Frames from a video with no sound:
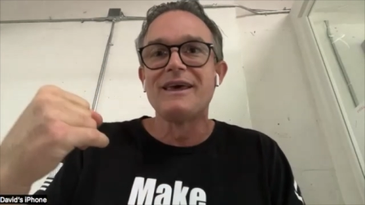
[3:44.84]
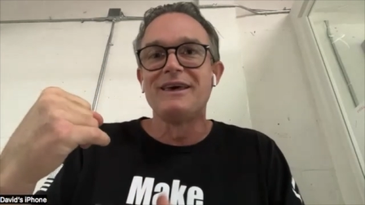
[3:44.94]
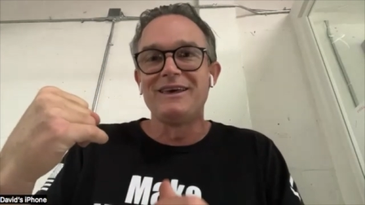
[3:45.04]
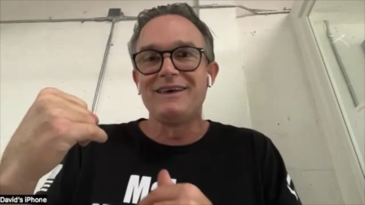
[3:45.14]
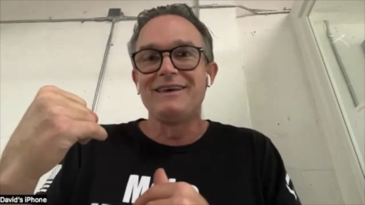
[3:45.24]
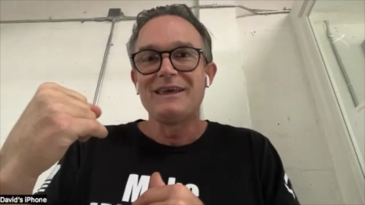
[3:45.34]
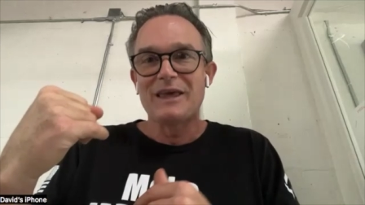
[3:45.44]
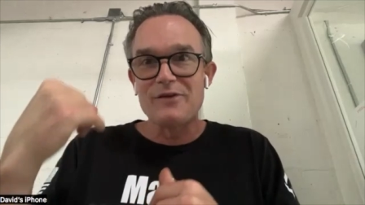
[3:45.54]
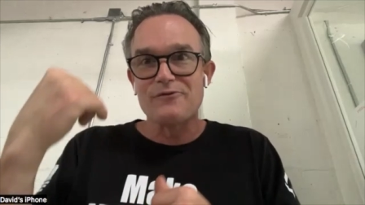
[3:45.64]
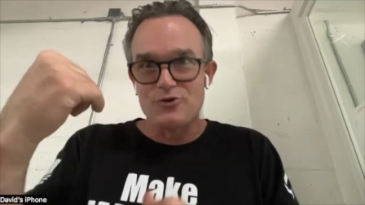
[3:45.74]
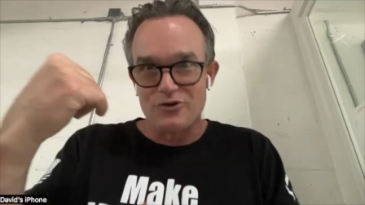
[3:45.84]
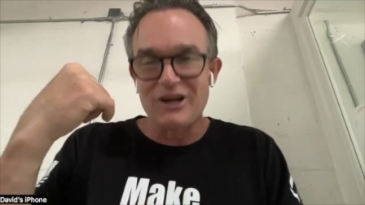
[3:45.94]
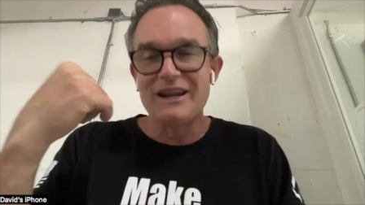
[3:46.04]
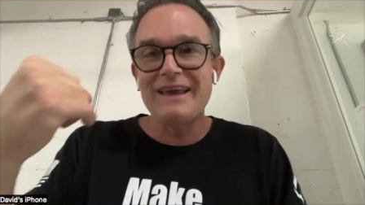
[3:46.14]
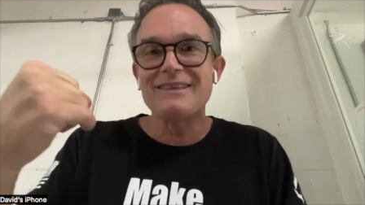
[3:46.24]
if you're
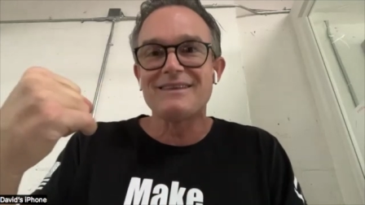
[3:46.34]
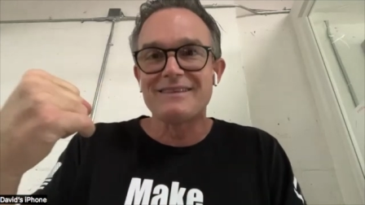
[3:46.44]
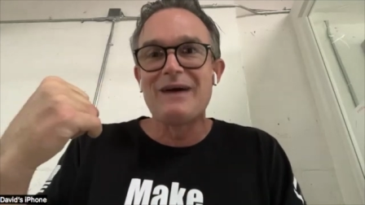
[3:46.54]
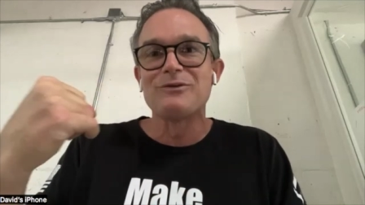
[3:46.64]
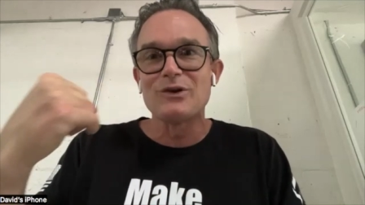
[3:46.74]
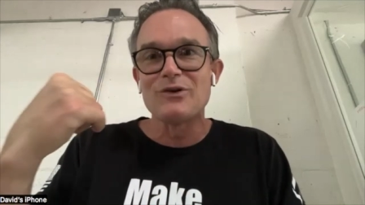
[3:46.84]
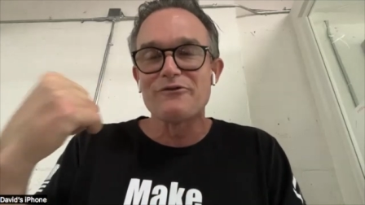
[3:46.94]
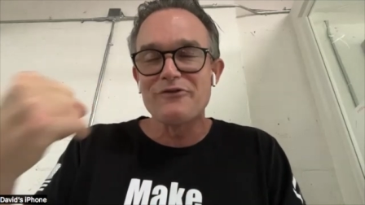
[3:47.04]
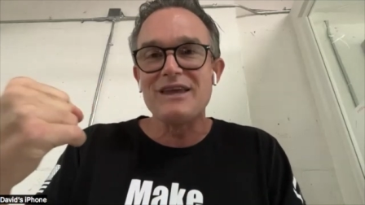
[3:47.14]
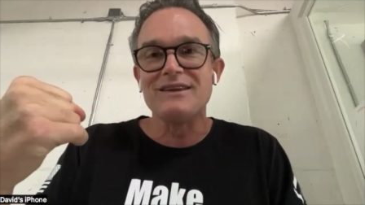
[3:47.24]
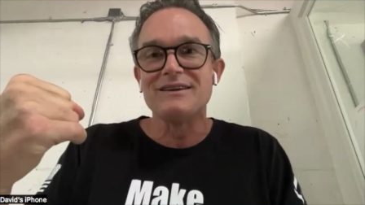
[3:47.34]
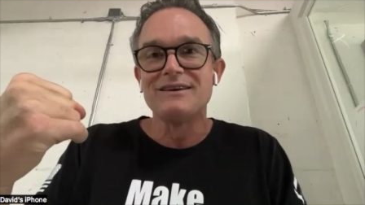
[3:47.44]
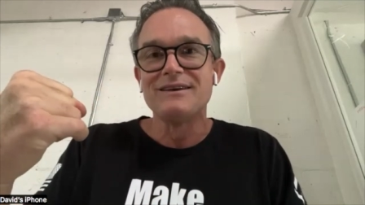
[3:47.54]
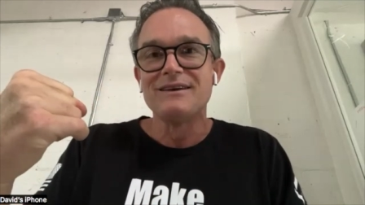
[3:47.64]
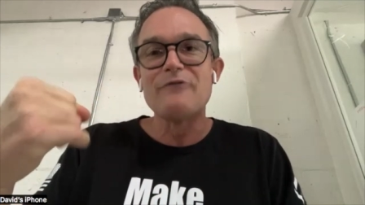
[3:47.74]
connected down to your feet.
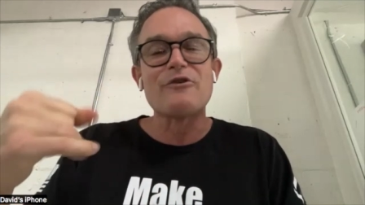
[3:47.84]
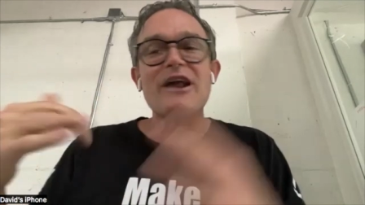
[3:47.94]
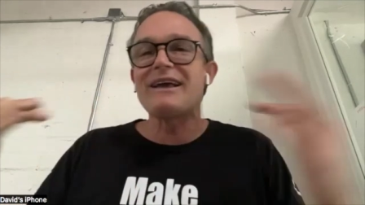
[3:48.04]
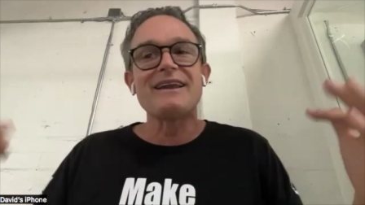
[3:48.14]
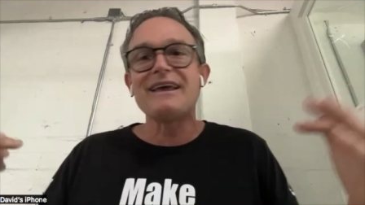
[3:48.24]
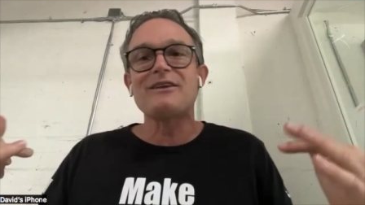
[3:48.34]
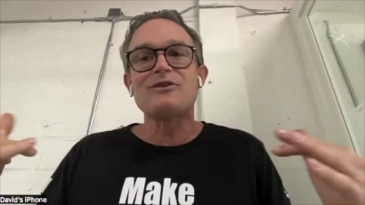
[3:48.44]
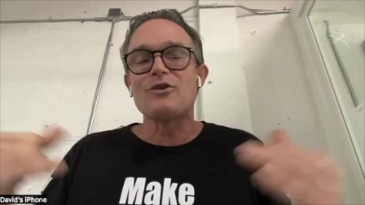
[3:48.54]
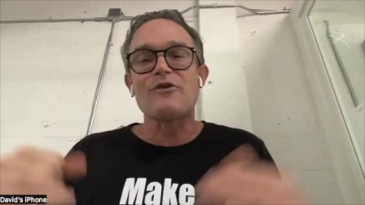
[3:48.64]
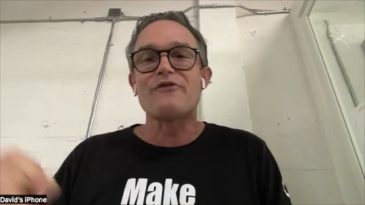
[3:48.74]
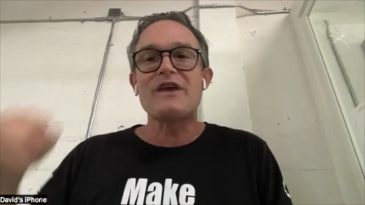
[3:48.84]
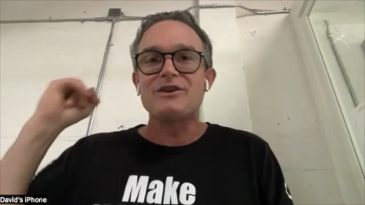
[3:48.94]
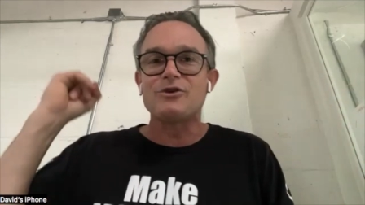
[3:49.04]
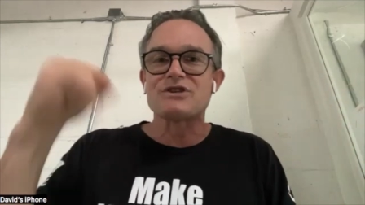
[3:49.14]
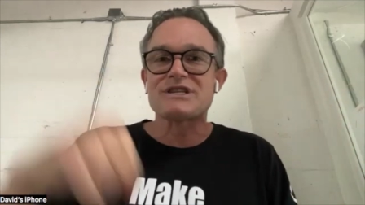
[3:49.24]
If you're not connected to your
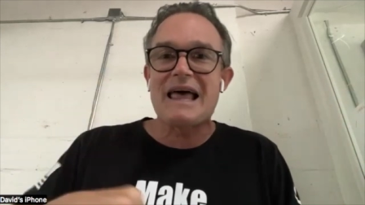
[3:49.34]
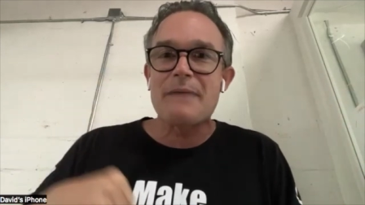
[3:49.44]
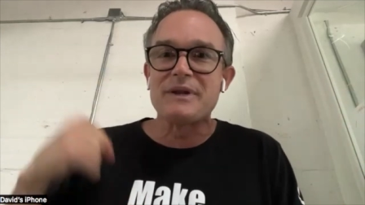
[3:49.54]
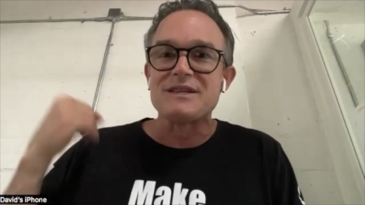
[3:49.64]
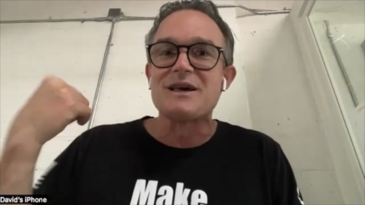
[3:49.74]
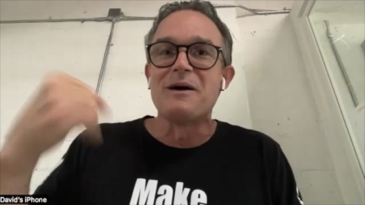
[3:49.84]
feet, you're slapping